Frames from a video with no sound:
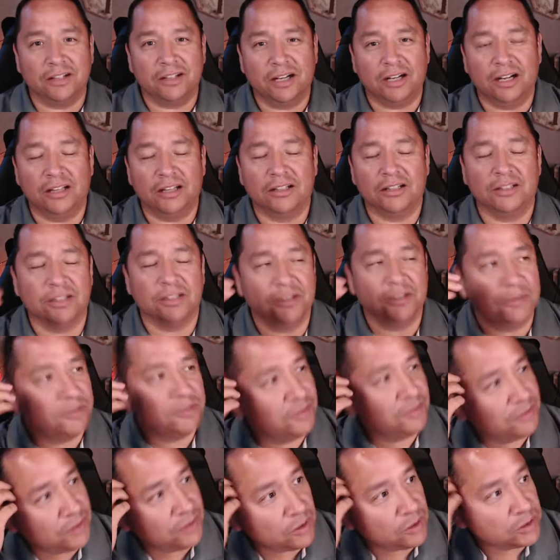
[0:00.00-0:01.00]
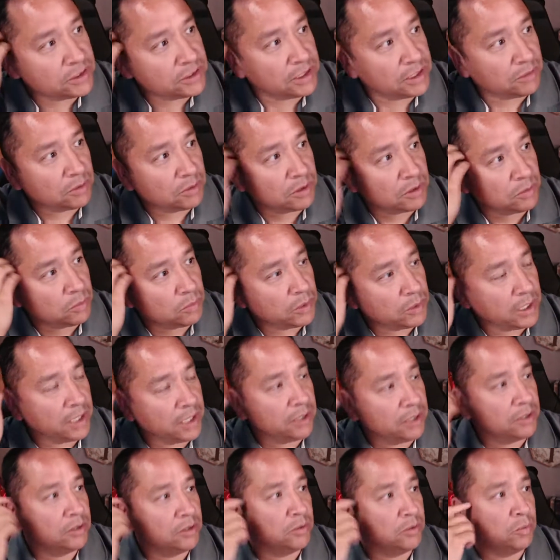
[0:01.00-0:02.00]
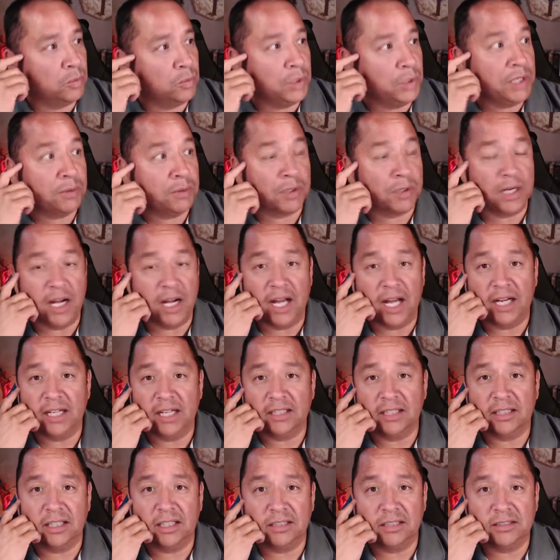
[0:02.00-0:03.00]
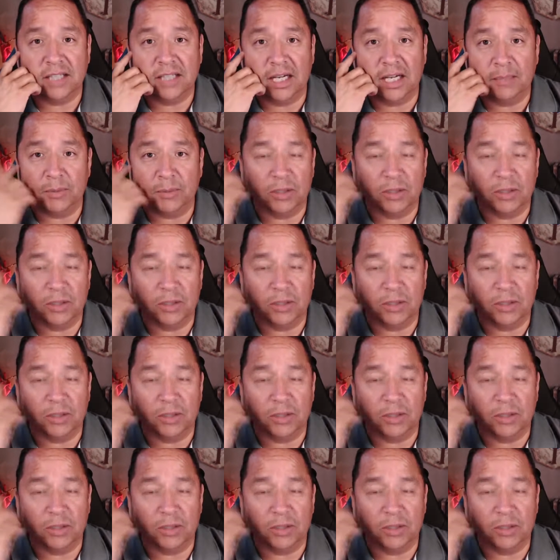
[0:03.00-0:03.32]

other folks that were where we were at that time,